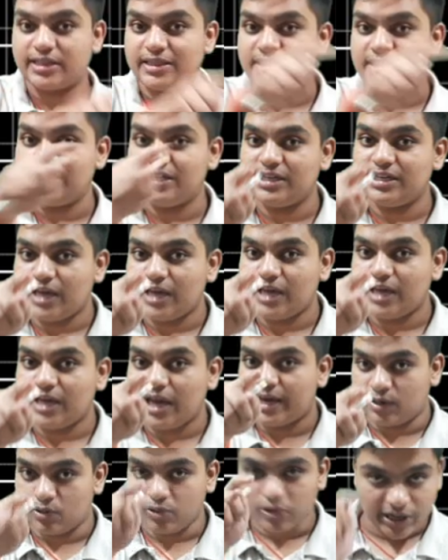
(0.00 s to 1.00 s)
the
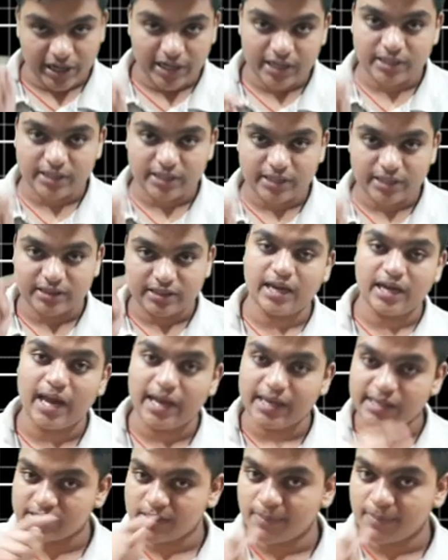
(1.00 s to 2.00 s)
theca around it.
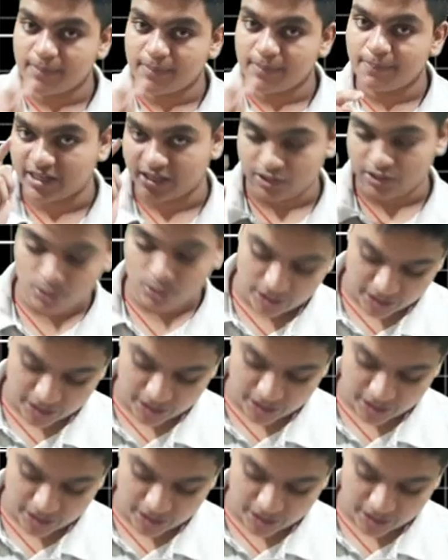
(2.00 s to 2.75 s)
Theca is a protective